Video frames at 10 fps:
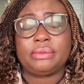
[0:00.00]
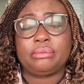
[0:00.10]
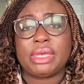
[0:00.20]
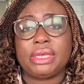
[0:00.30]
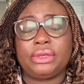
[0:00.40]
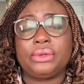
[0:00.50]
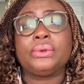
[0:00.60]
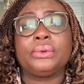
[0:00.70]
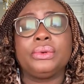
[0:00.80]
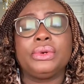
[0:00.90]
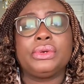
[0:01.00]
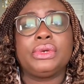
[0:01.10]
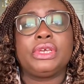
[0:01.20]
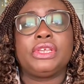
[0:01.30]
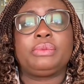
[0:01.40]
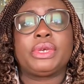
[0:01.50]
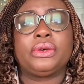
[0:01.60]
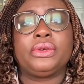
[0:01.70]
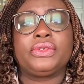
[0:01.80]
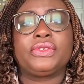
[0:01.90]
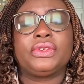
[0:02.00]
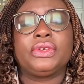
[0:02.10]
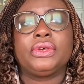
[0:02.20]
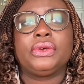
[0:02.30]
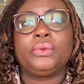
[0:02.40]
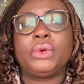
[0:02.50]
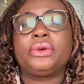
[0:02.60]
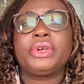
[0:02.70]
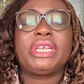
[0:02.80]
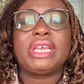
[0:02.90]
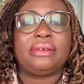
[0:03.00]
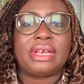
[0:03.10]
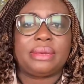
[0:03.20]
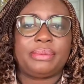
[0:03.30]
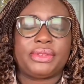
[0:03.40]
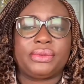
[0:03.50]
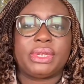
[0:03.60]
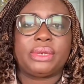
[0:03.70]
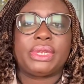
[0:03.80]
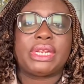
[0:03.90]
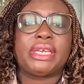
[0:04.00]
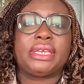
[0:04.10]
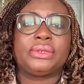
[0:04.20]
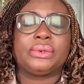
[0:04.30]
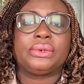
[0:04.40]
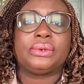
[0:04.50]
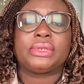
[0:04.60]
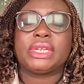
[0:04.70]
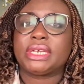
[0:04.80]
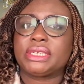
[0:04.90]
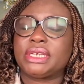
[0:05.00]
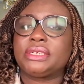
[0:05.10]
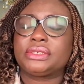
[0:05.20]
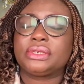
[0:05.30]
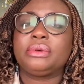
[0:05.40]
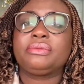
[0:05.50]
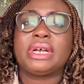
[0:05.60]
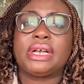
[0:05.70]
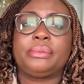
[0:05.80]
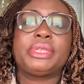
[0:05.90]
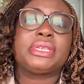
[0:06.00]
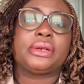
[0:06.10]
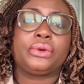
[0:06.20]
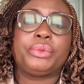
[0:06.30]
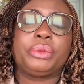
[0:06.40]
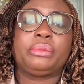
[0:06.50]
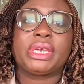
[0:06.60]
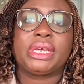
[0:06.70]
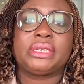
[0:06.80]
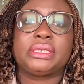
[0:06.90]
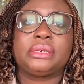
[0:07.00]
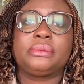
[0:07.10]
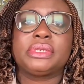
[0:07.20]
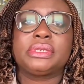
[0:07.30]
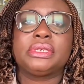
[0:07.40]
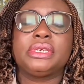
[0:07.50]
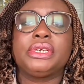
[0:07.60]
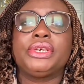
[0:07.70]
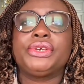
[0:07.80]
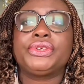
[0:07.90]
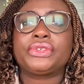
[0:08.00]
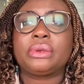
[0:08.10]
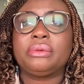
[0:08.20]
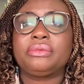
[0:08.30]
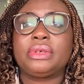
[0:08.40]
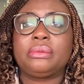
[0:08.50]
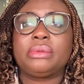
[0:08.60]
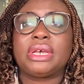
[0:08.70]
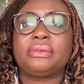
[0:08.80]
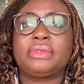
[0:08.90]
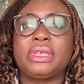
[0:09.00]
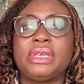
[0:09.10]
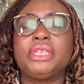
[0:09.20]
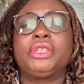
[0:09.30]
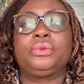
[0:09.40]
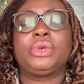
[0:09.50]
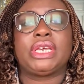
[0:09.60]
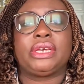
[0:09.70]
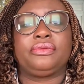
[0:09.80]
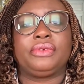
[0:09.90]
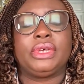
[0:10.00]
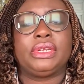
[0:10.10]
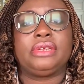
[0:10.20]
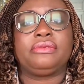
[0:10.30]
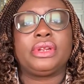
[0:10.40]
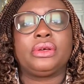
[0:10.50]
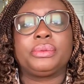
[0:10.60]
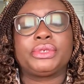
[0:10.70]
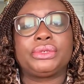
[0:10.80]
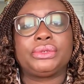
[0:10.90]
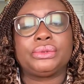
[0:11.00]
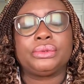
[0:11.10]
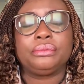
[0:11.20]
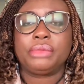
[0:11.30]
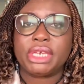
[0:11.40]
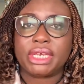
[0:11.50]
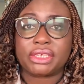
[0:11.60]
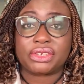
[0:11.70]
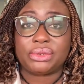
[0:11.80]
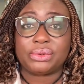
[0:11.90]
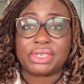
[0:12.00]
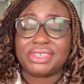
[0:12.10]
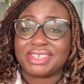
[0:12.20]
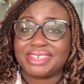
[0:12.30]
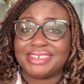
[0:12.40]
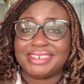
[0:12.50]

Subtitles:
make you, is because we already have habits, whether we like it or not. Like I said, some of our habits are coping mechanisms. Some of them are things we have developed to make excuses.